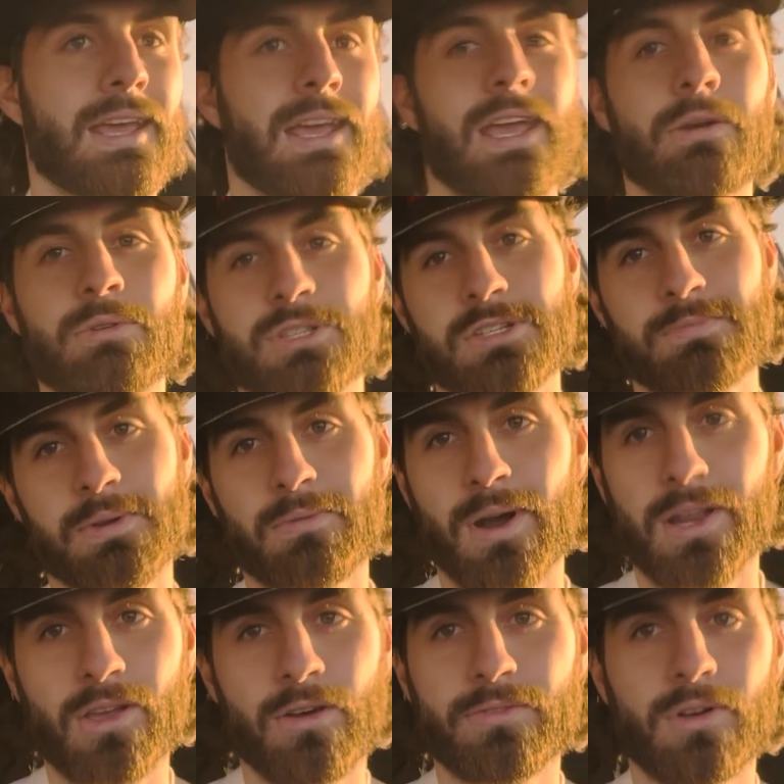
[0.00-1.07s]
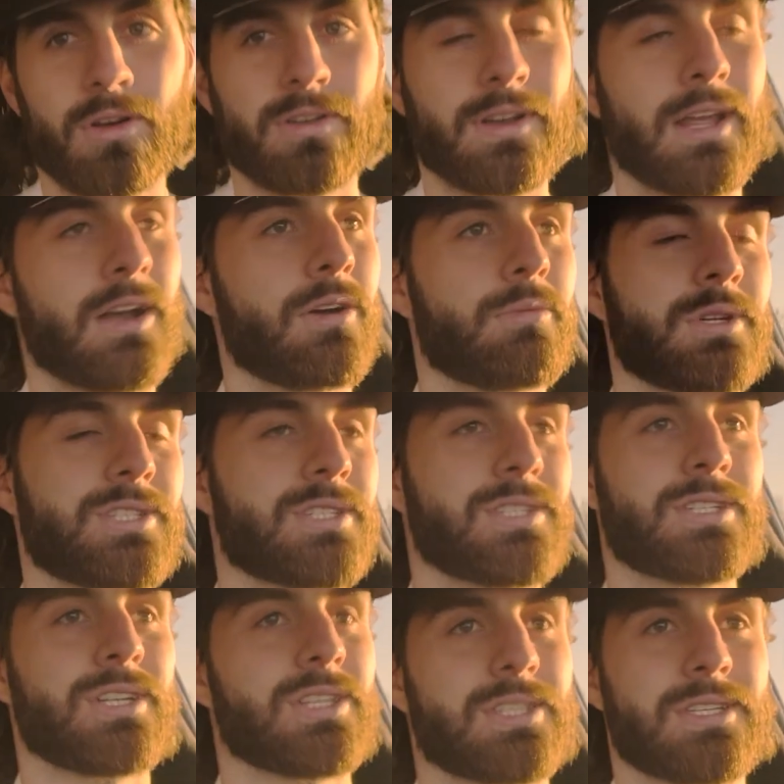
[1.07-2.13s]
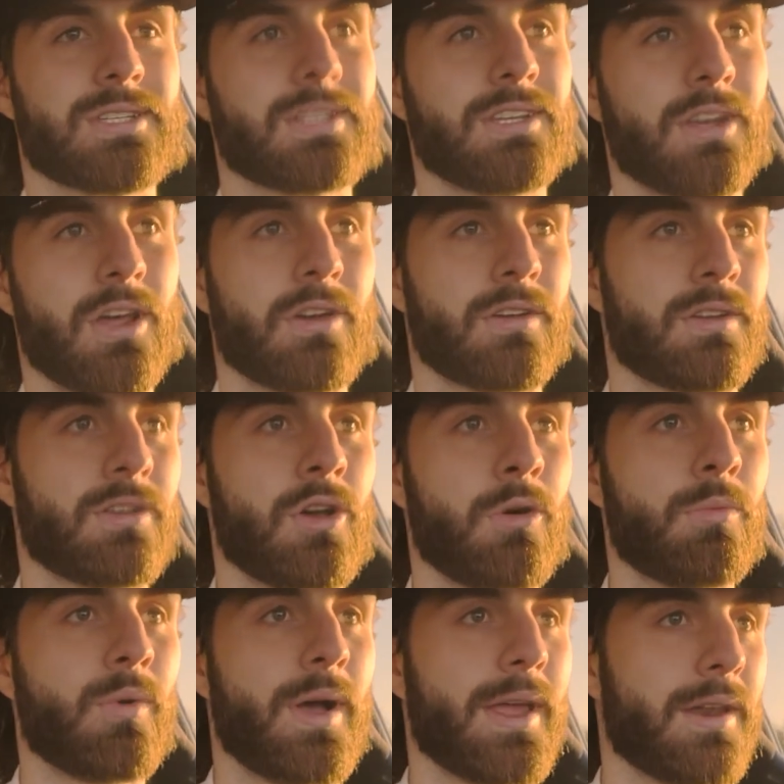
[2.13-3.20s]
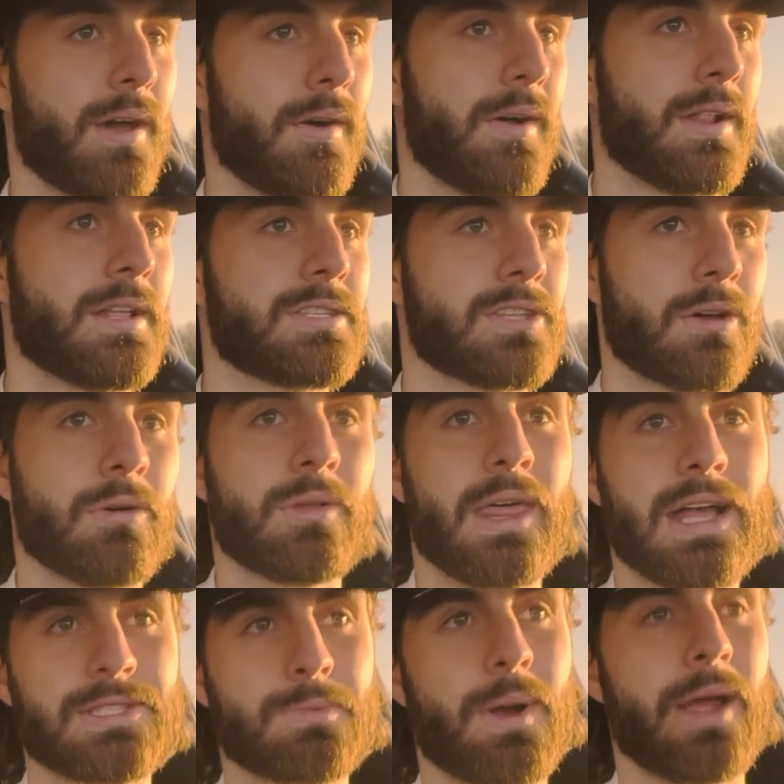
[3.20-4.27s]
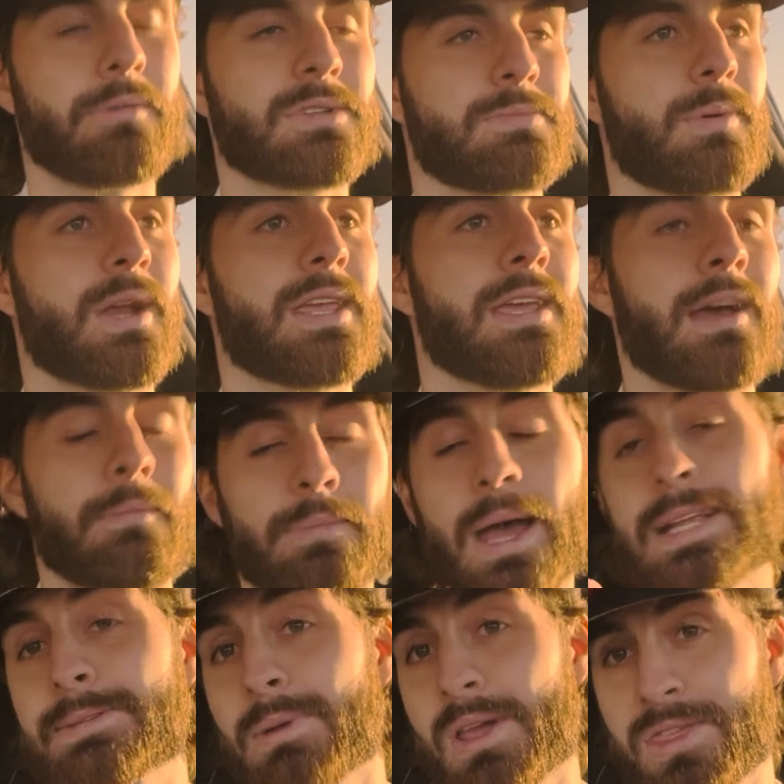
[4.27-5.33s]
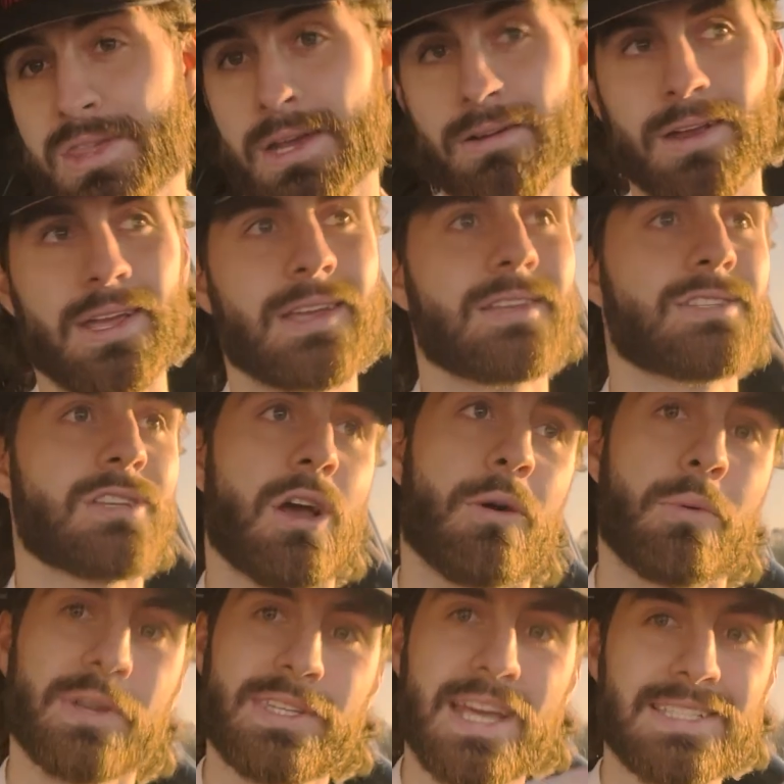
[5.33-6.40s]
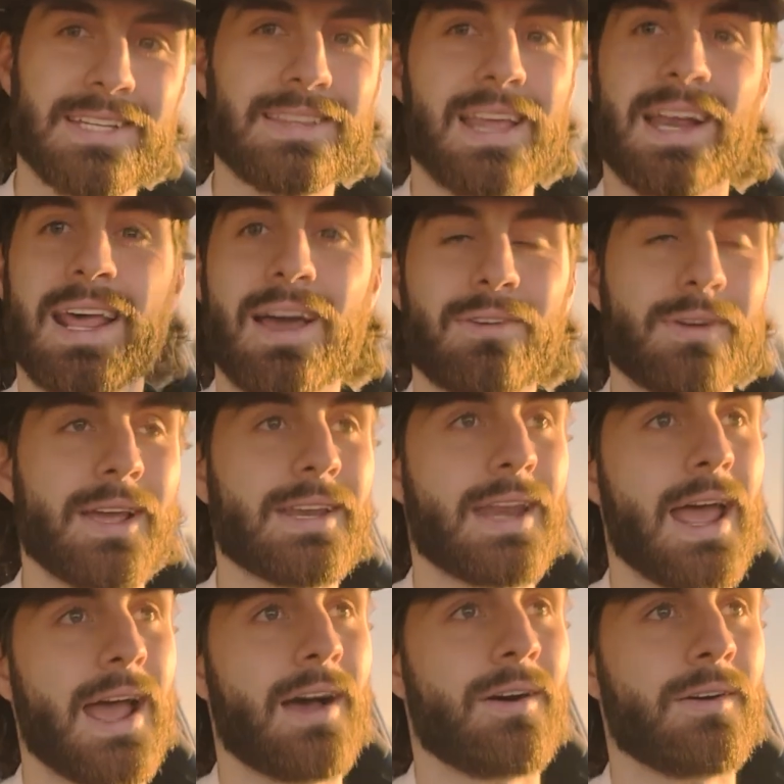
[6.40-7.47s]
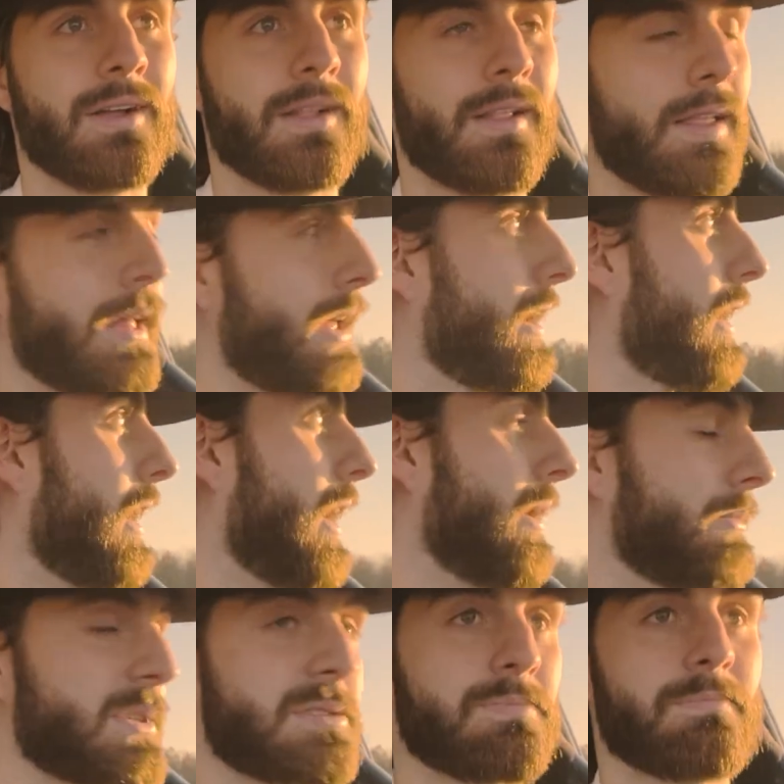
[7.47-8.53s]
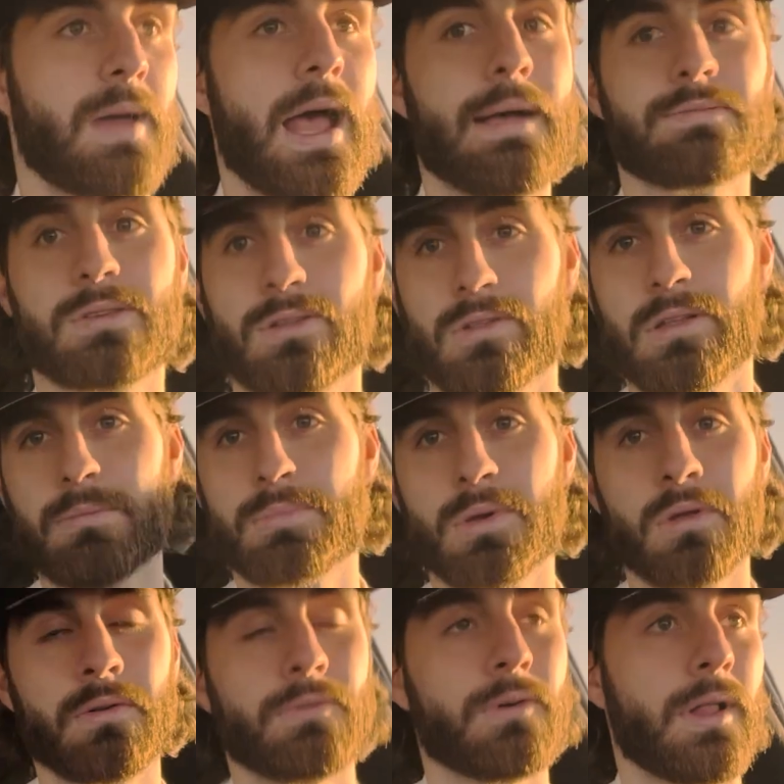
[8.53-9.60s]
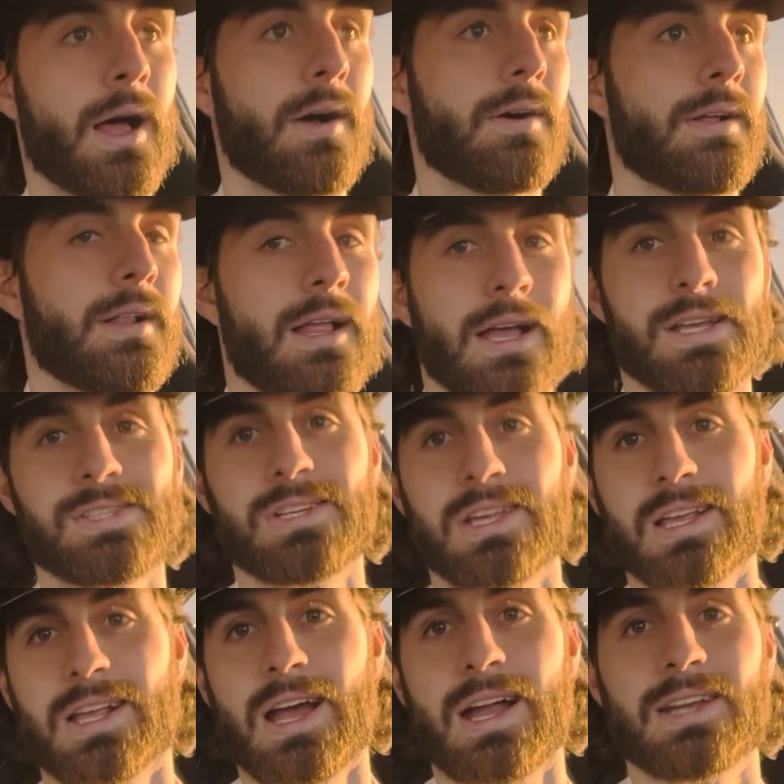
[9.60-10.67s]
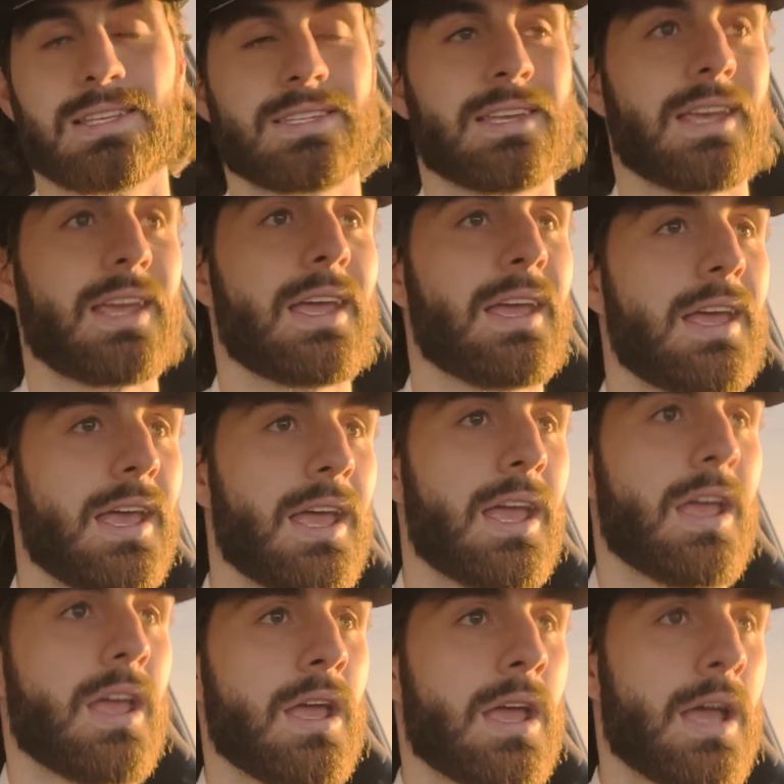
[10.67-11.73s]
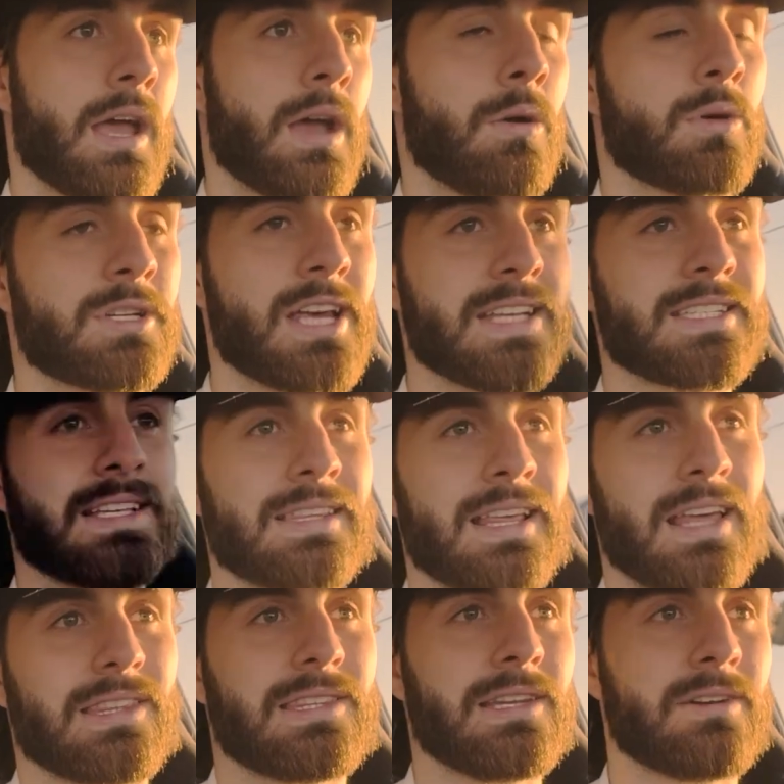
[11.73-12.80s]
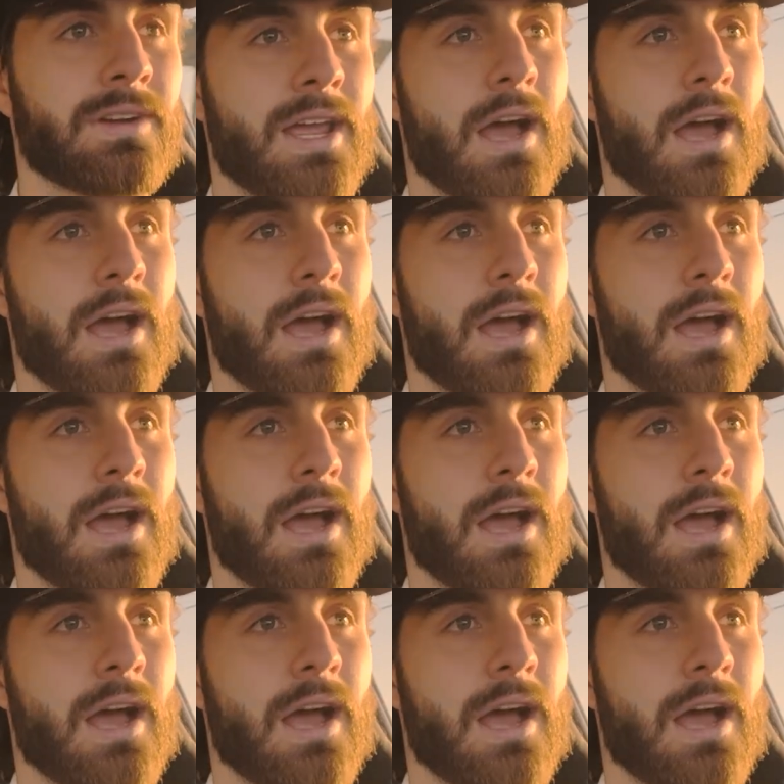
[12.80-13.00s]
it would just be running off the alternator, which is just, you know, no bueno. So that's why it was breaking up. That's my theory. So we're testing that out right now. It's absolutely beautiful out, as you can kind of see. We're testing that theory